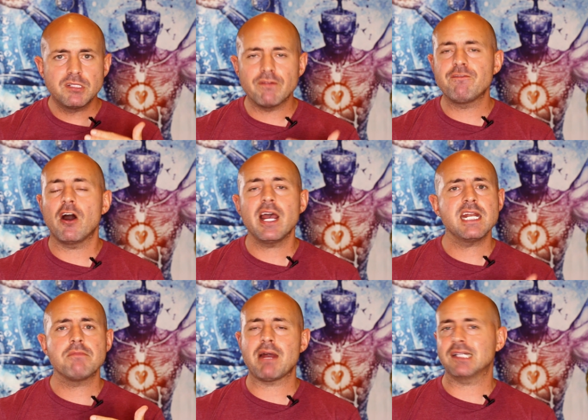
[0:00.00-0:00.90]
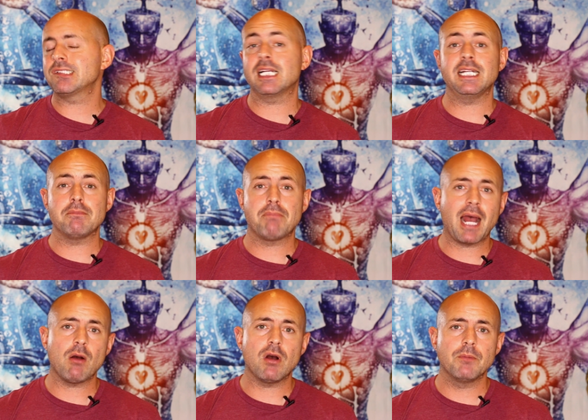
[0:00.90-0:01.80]
divine masculine
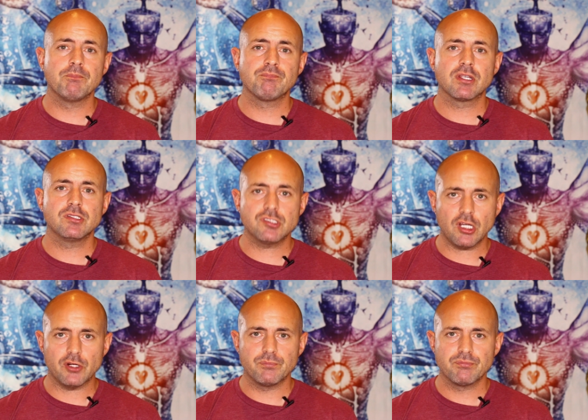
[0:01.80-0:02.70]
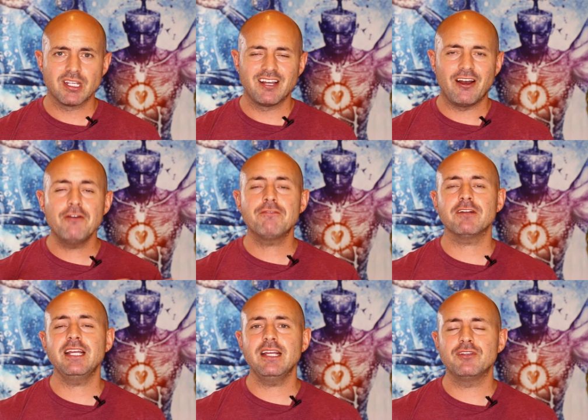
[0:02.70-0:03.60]
power. So,
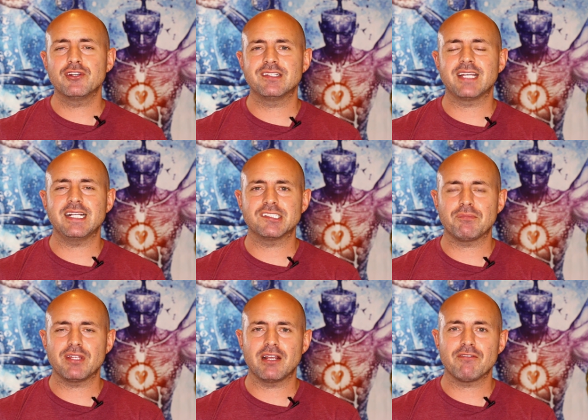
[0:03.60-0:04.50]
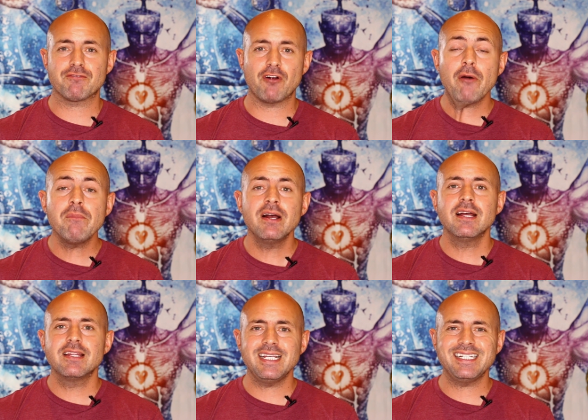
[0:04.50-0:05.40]
Hopefully, you can take something from
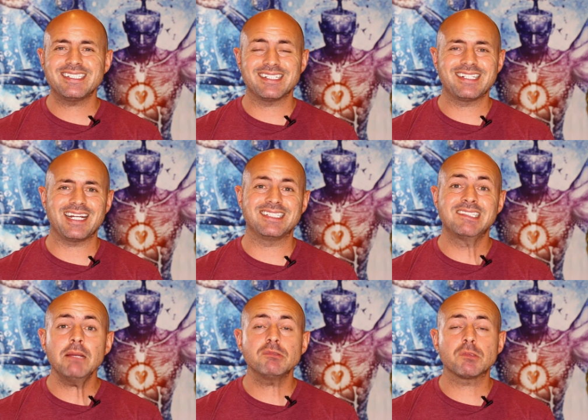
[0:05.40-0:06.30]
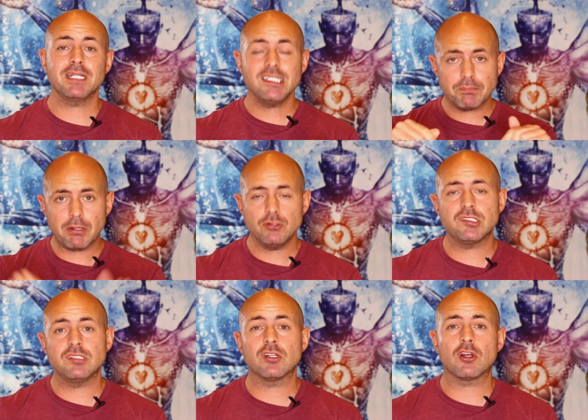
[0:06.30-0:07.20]
these 10 tips. Please post
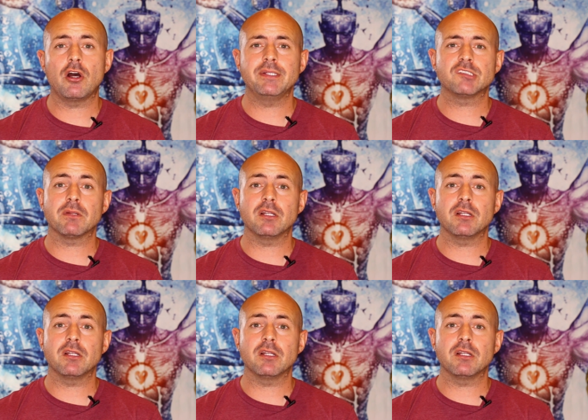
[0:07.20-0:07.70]
into the comments